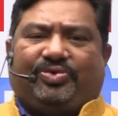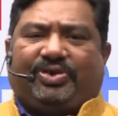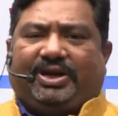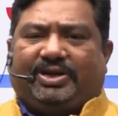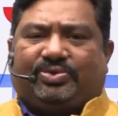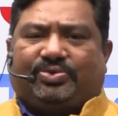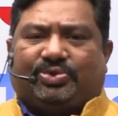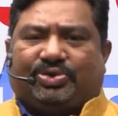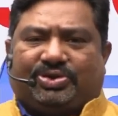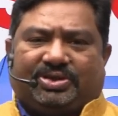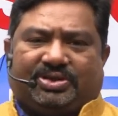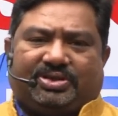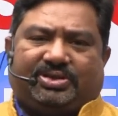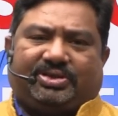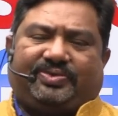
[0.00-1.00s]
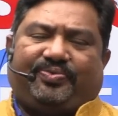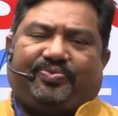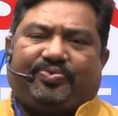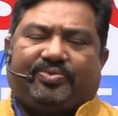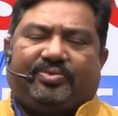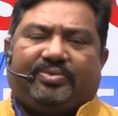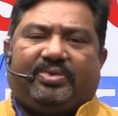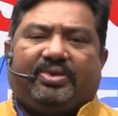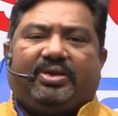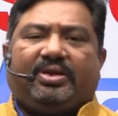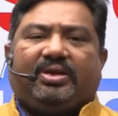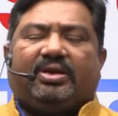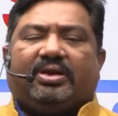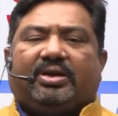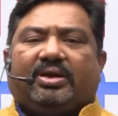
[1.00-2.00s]
8 questions.
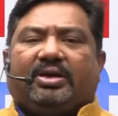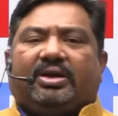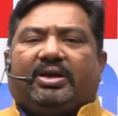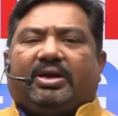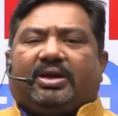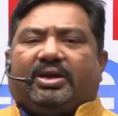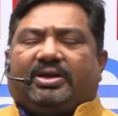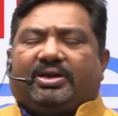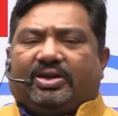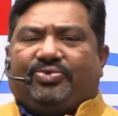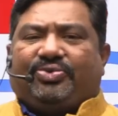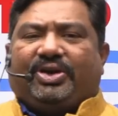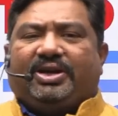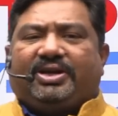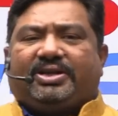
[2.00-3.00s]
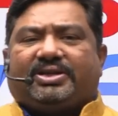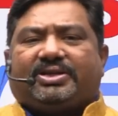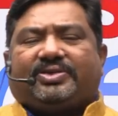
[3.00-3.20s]
Dear friends,